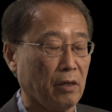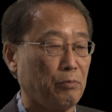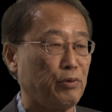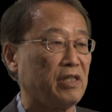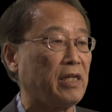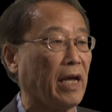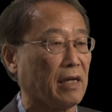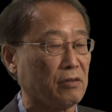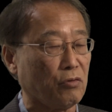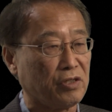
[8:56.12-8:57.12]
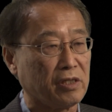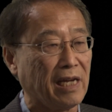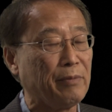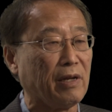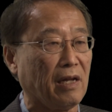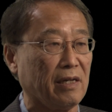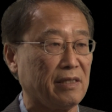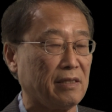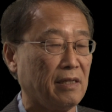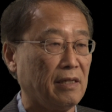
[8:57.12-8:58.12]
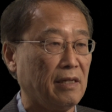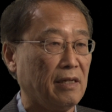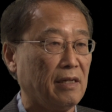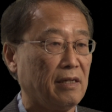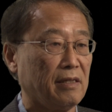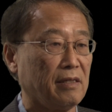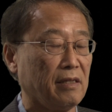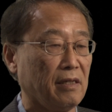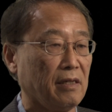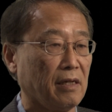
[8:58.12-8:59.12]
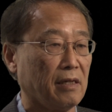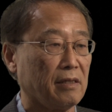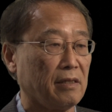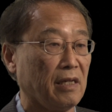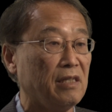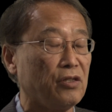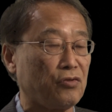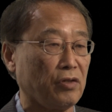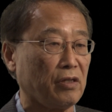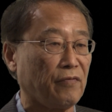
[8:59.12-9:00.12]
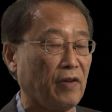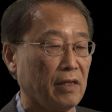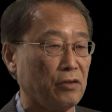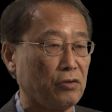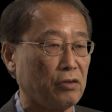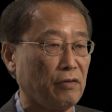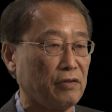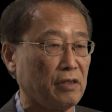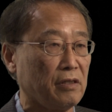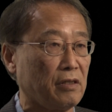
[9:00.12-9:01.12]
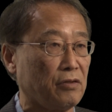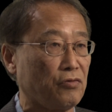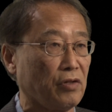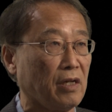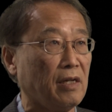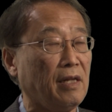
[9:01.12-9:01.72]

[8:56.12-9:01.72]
protect or stabilize the industry, the financial service industry.